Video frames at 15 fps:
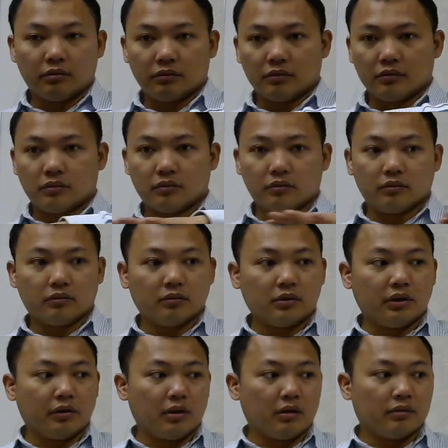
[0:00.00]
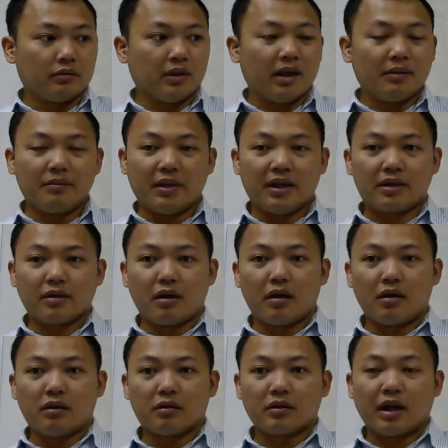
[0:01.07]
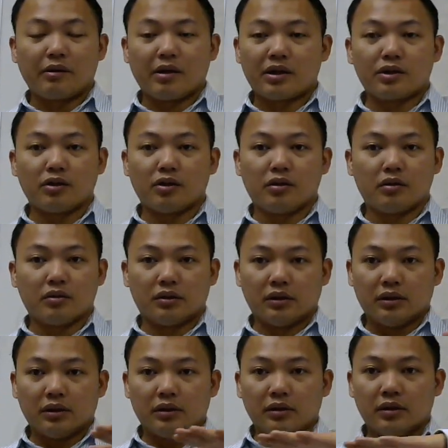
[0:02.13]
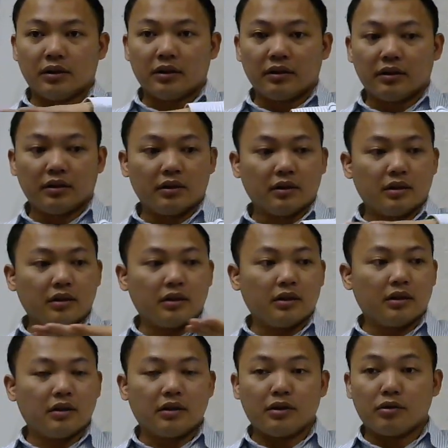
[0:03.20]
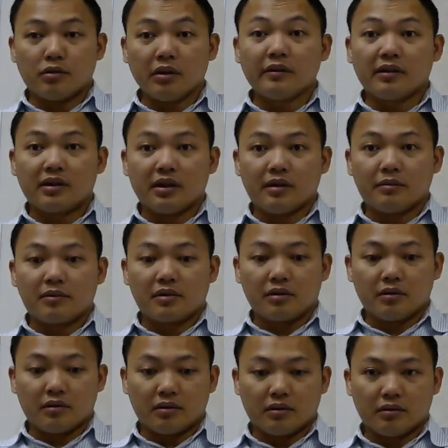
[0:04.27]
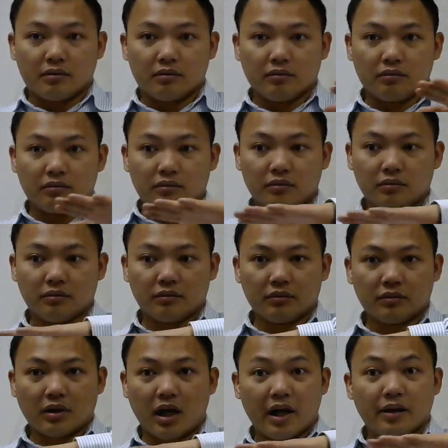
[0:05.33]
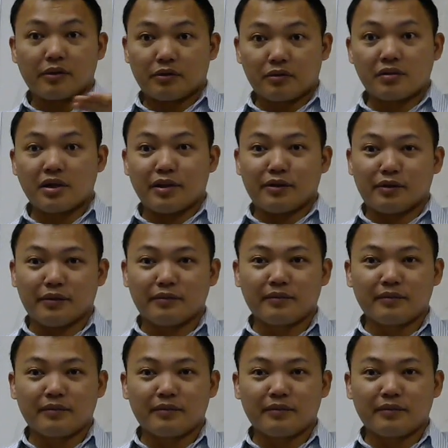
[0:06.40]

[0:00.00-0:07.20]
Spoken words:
that means all directional derivatives, are equal to 0.